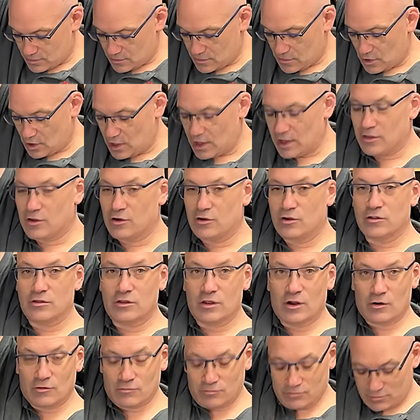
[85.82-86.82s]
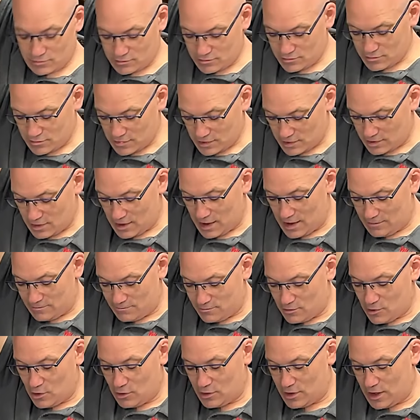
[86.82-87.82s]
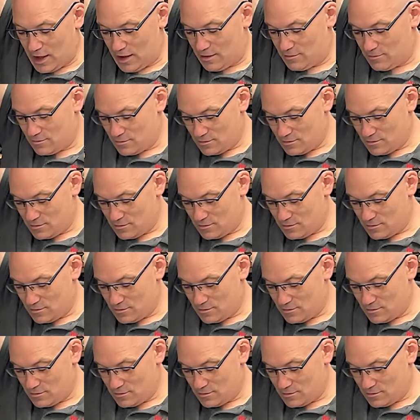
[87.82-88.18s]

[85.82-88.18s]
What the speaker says: Okay, they're like, okay.